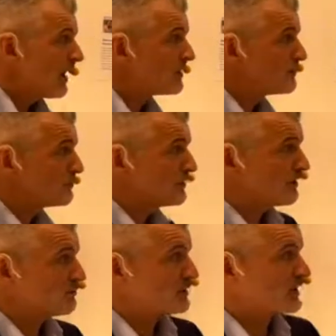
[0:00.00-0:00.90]
and you will
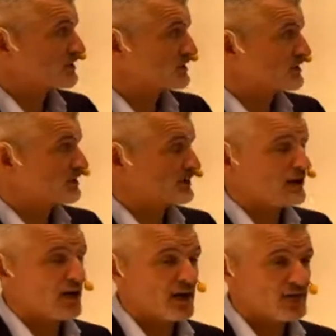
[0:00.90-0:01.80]
have plastics that
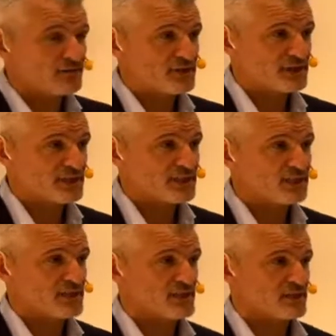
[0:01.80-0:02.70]
are IVD
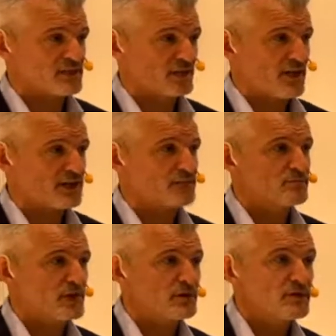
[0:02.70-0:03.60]
certified.
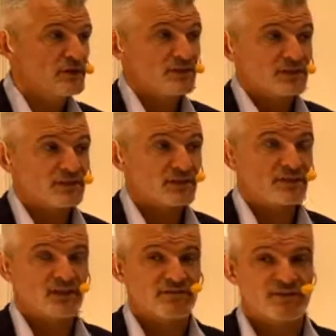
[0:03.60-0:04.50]
Now,
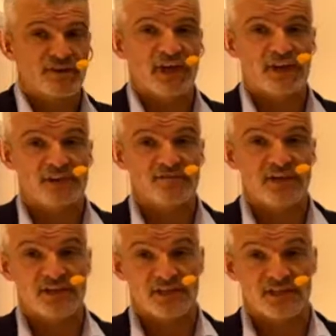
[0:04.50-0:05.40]
these are very,
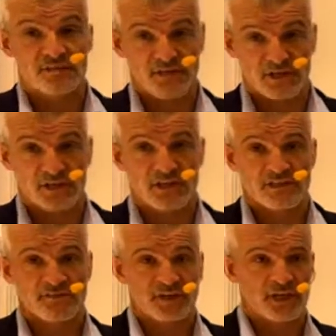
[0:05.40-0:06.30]
very different
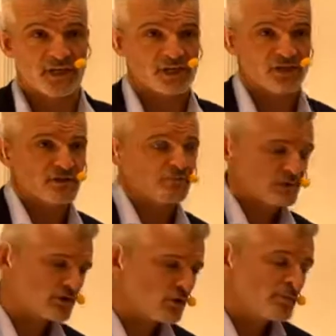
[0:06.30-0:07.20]
classifications.
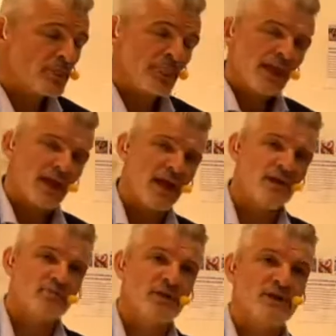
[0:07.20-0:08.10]
So,
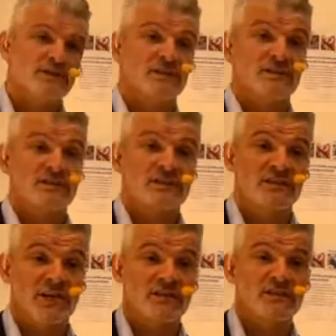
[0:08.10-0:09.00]
any plastic that's
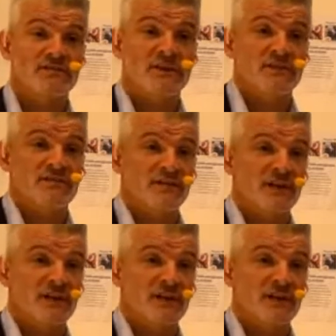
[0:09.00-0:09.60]
certified for